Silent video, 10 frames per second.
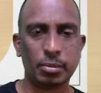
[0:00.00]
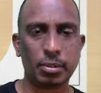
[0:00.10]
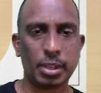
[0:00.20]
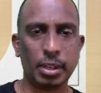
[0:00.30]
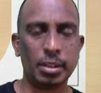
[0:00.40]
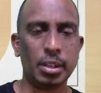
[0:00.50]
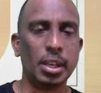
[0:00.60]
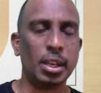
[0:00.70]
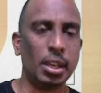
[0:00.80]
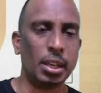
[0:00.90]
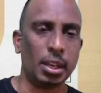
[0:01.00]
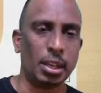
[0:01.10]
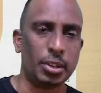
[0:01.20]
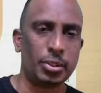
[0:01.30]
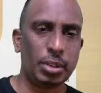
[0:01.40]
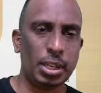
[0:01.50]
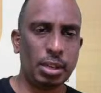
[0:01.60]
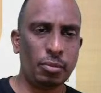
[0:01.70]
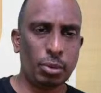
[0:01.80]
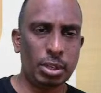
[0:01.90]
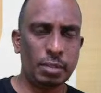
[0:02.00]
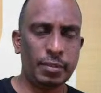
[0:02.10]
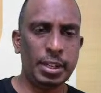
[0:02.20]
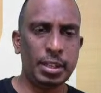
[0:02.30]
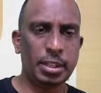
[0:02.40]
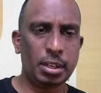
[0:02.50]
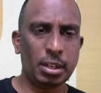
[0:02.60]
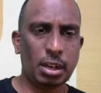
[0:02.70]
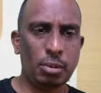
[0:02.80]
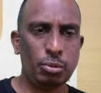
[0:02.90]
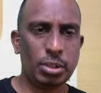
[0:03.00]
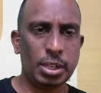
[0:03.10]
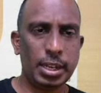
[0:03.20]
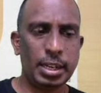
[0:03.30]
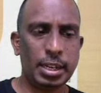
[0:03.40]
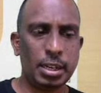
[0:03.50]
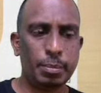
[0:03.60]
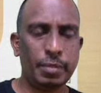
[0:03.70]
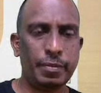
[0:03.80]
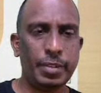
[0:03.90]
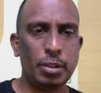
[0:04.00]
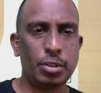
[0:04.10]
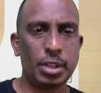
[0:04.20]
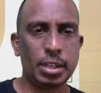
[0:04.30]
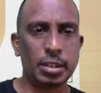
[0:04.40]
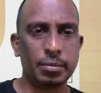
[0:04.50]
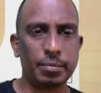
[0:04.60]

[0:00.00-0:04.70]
Okay. So here whatever the cow dung and buffalo dung,